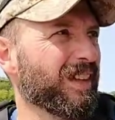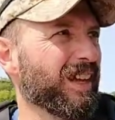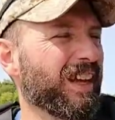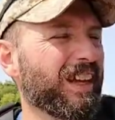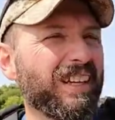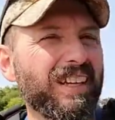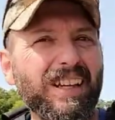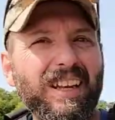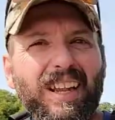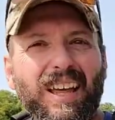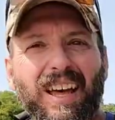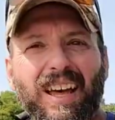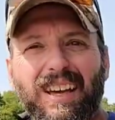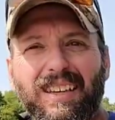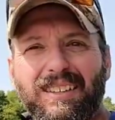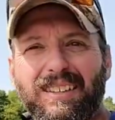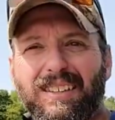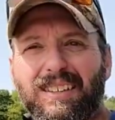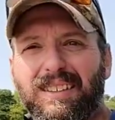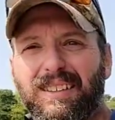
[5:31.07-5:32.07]
a
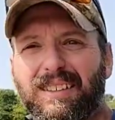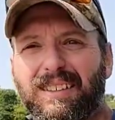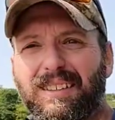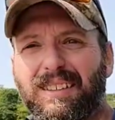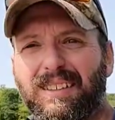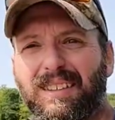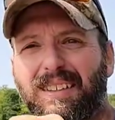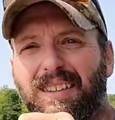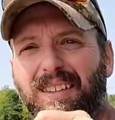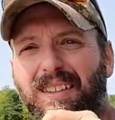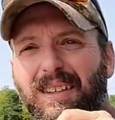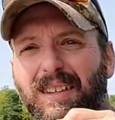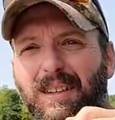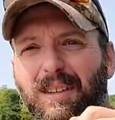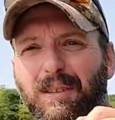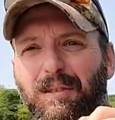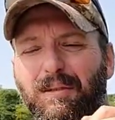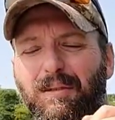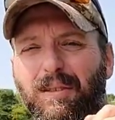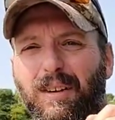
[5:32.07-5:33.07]
lot
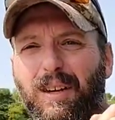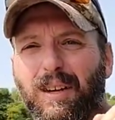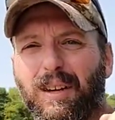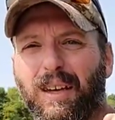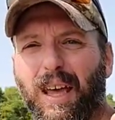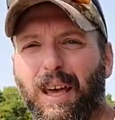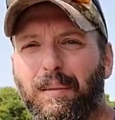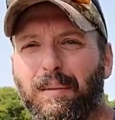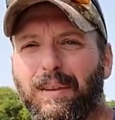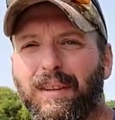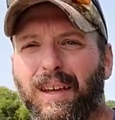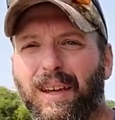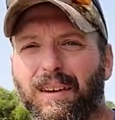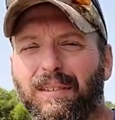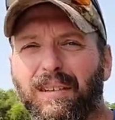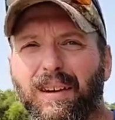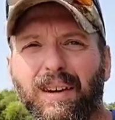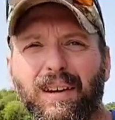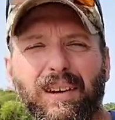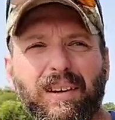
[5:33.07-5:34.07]
of uh, habitat
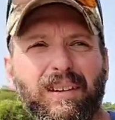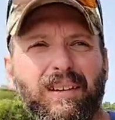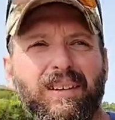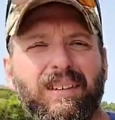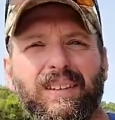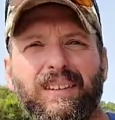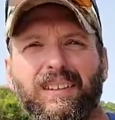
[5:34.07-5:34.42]
right here.